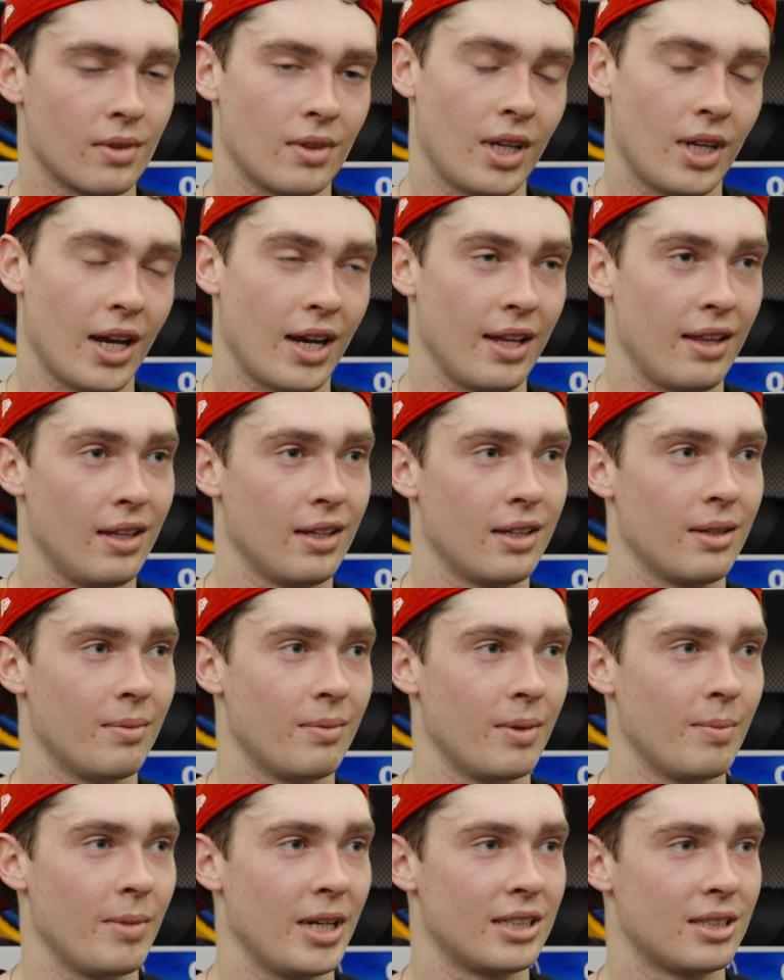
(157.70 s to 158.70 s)
Yeah, I think
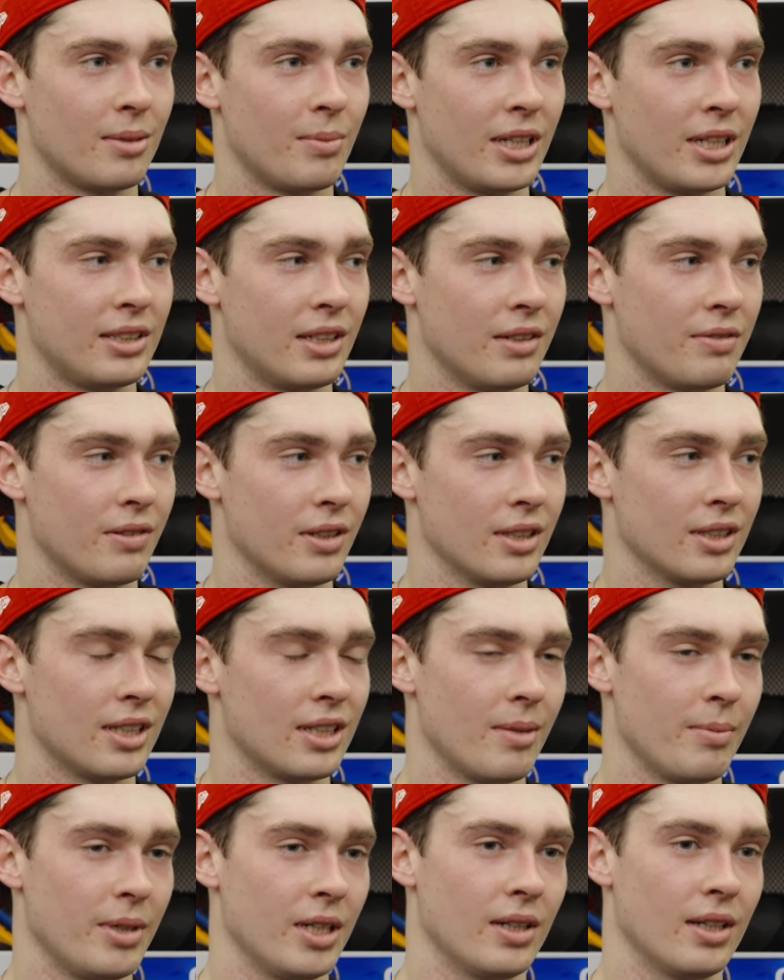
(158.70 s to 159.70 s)
it makes a big difference.
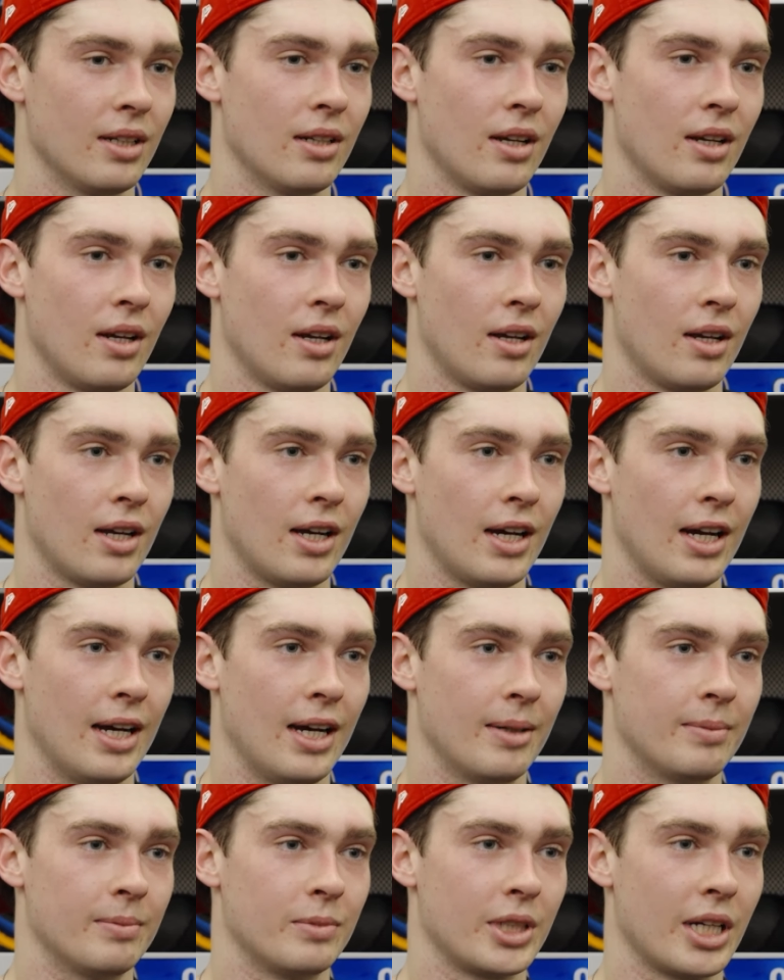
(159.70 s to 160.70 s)
We
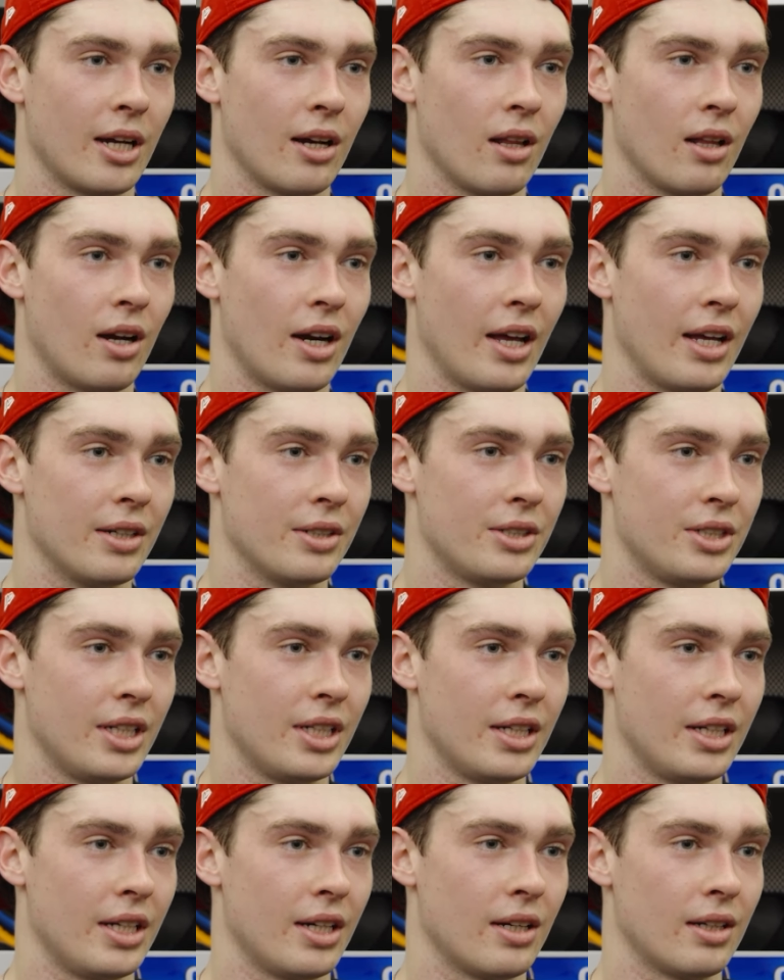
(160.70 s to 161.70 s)
got a lot of energy
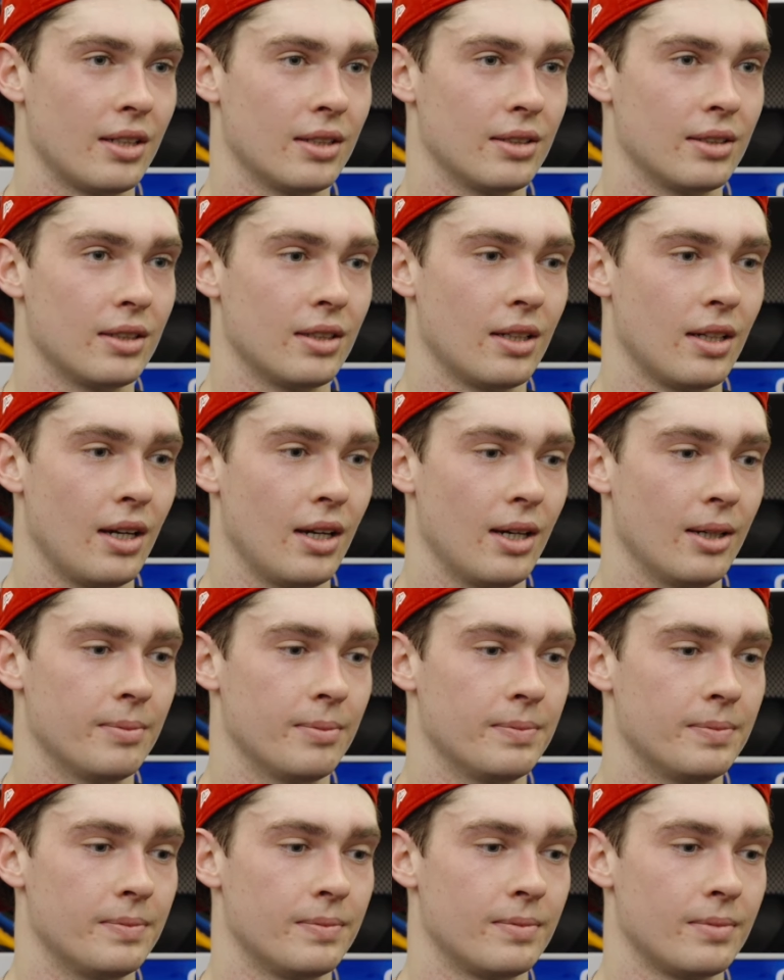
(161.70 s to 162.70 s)
in here,
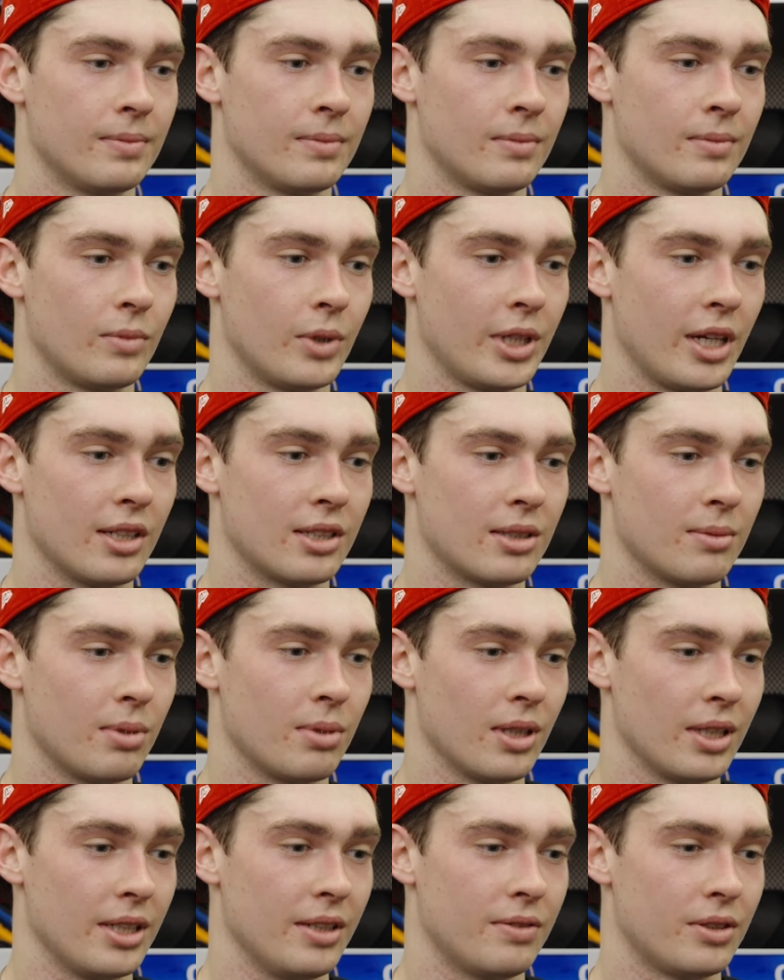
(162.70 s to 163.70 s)
and we got some
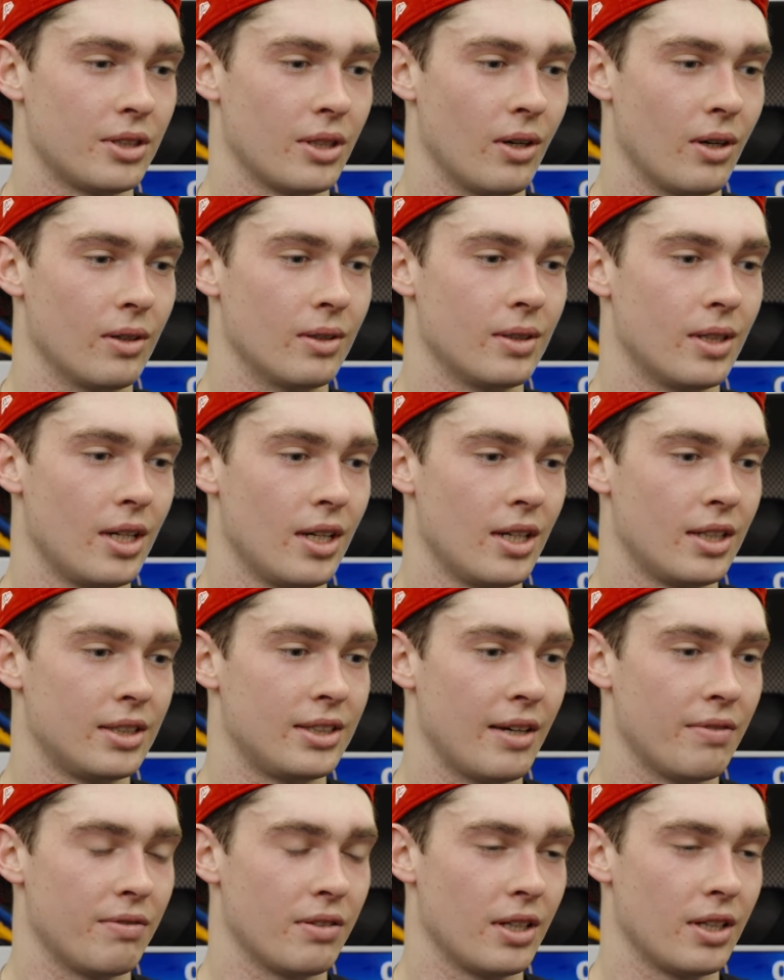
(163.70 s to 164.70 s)
belief, so
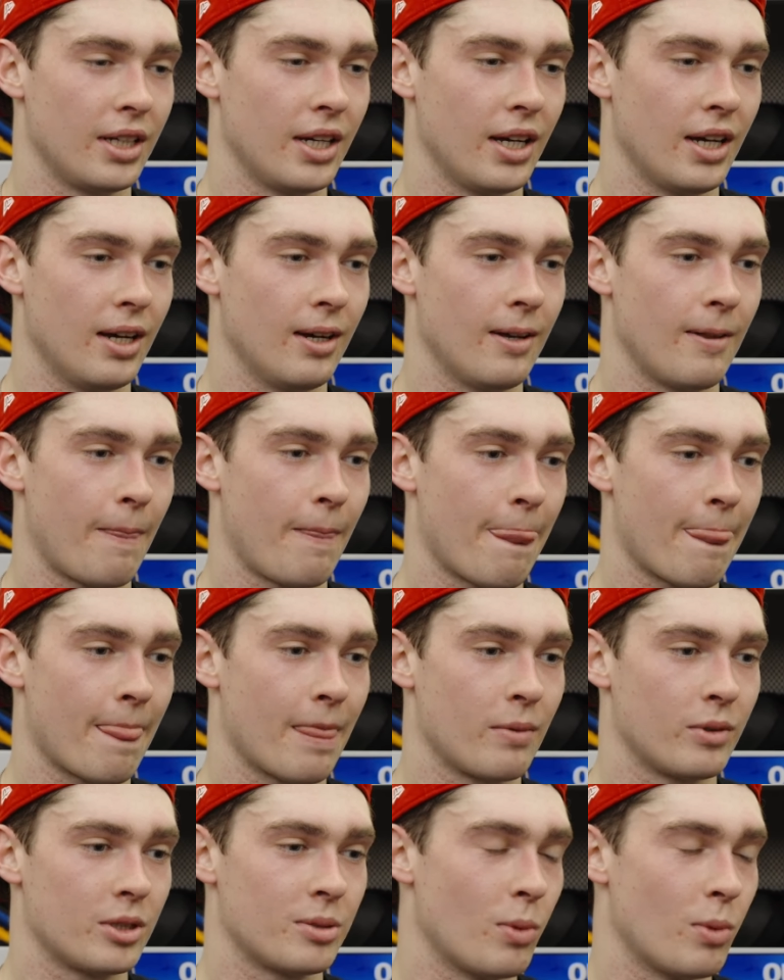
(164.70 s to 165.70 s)
definitely
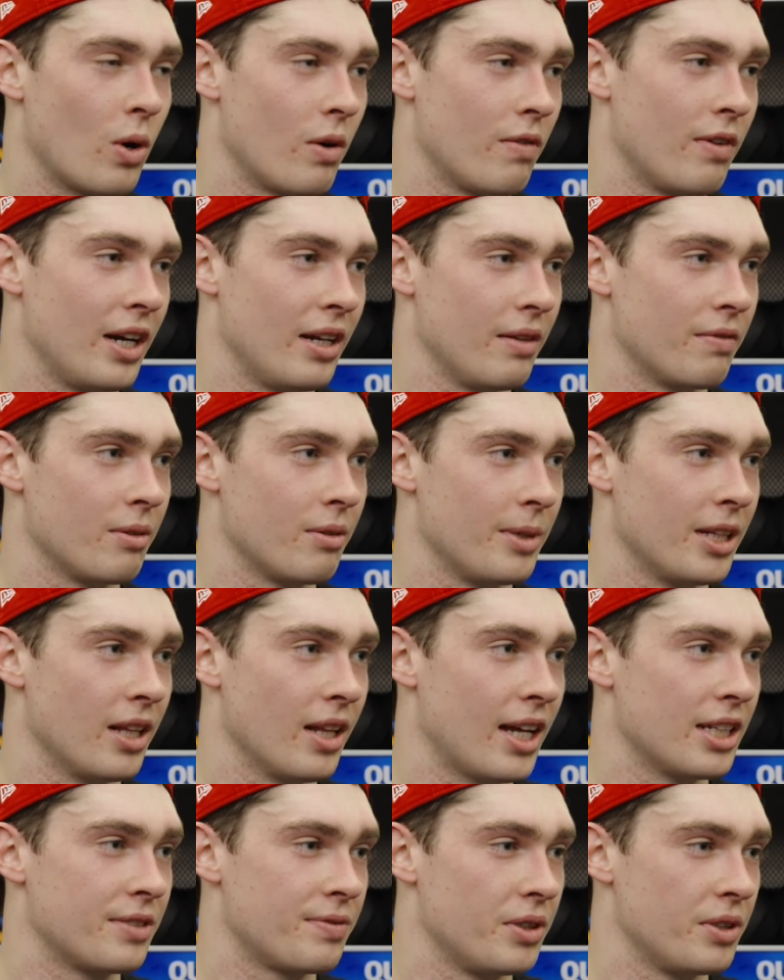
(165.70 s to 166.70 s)
it was motivating for me the
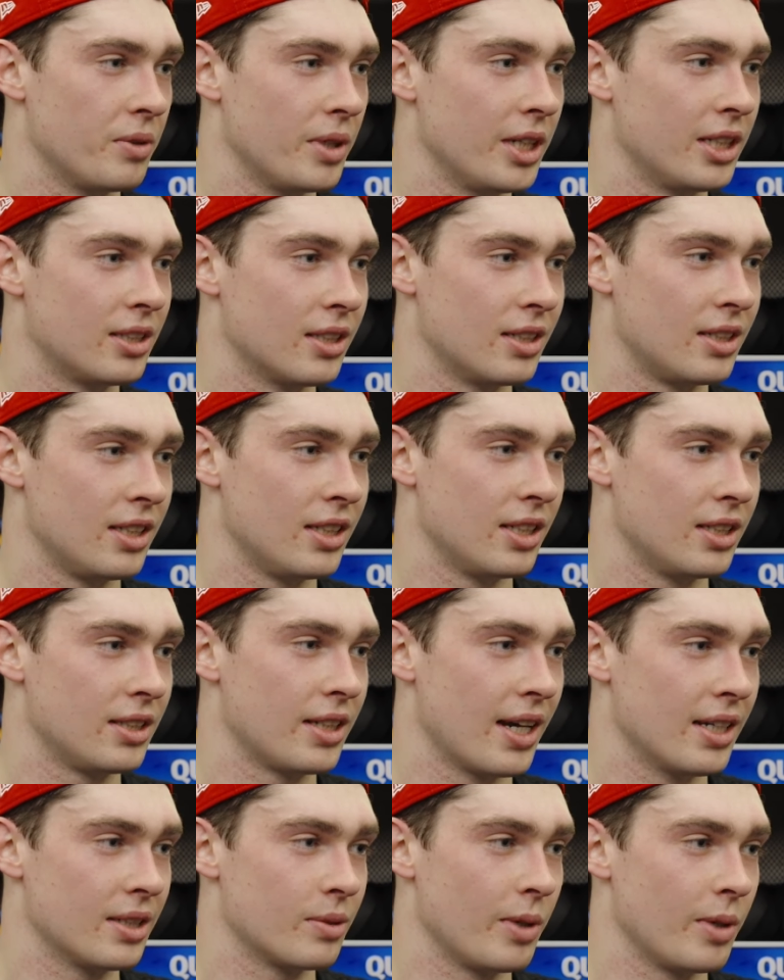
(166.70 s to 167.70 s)
last few weeks to see these
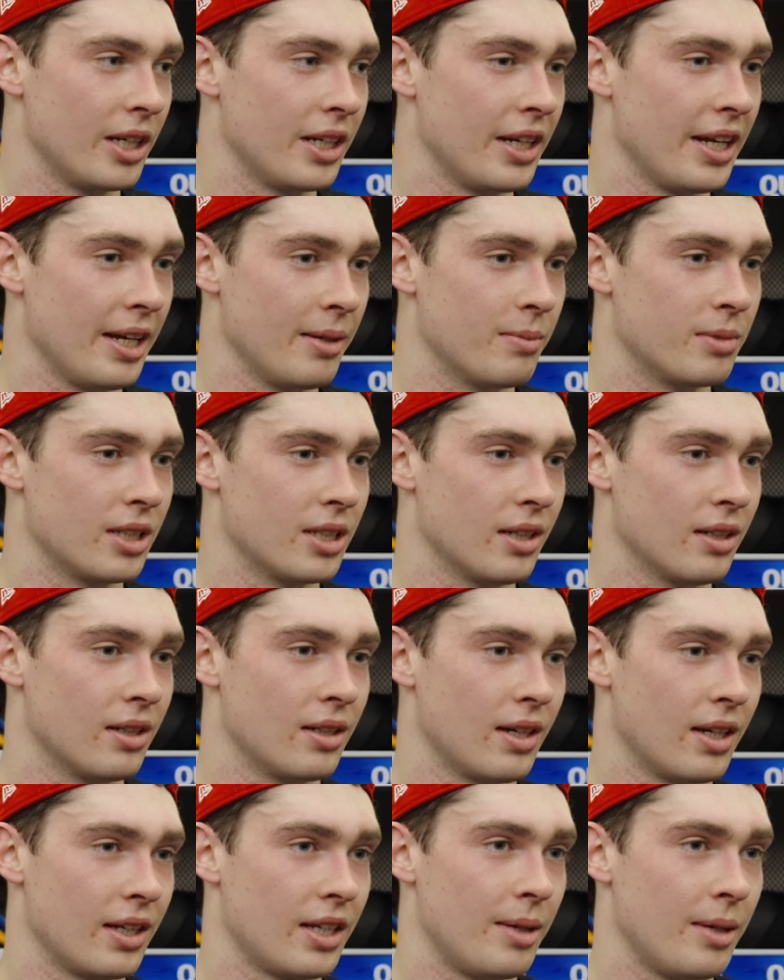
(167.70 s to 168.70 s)
guys winning games and
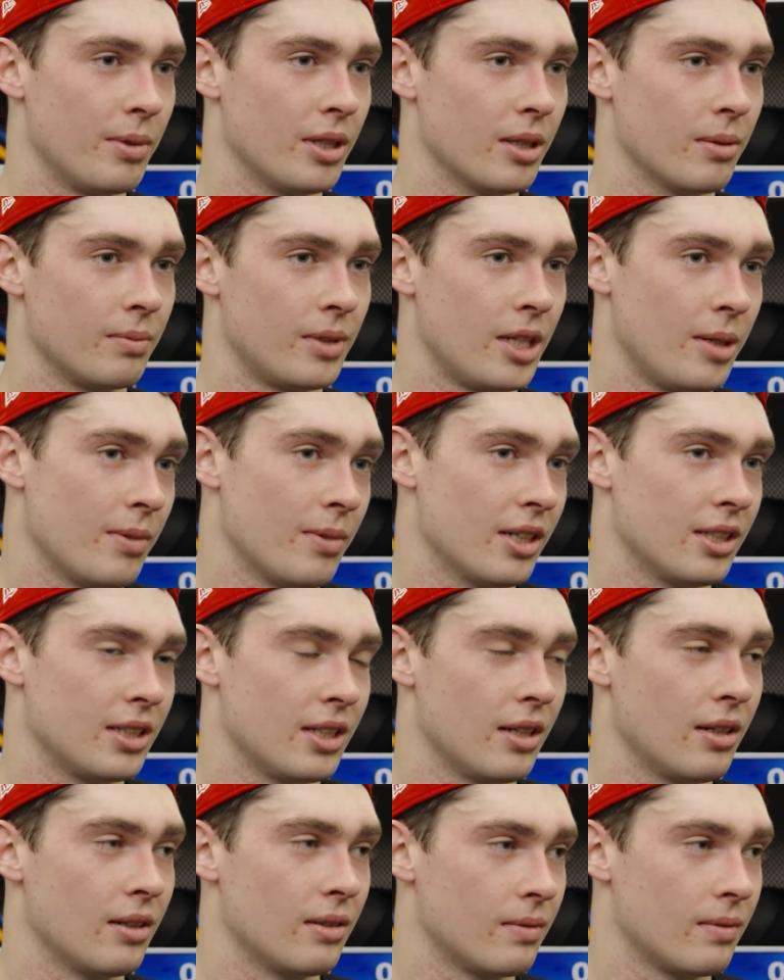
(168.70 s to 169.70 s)
keeping us
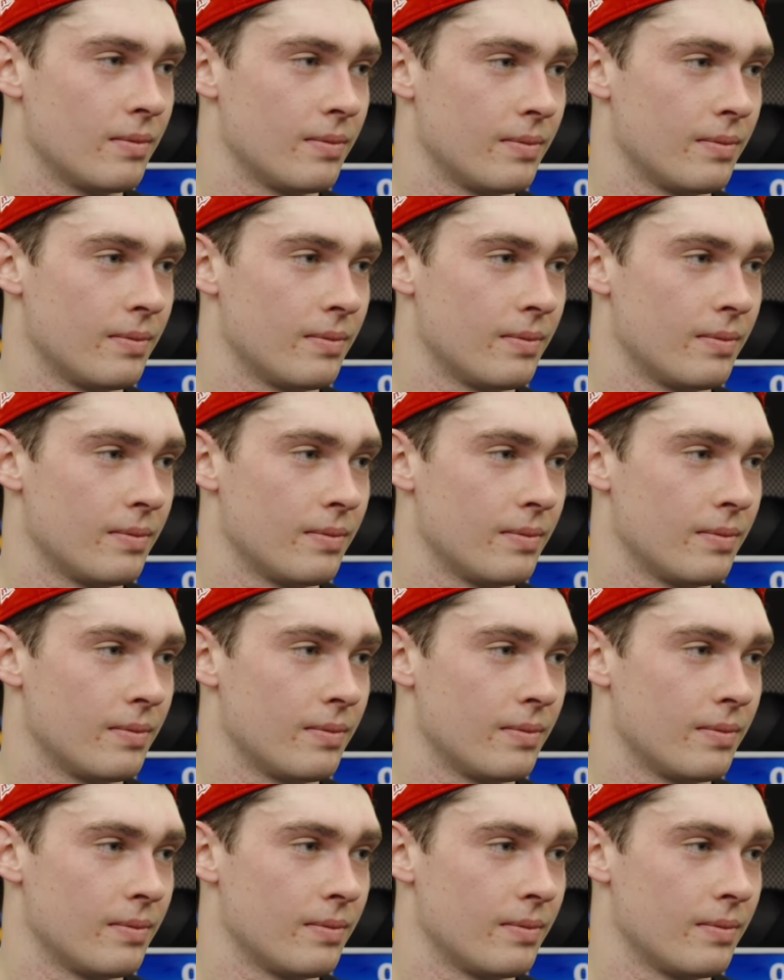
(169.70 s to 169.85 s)
in it.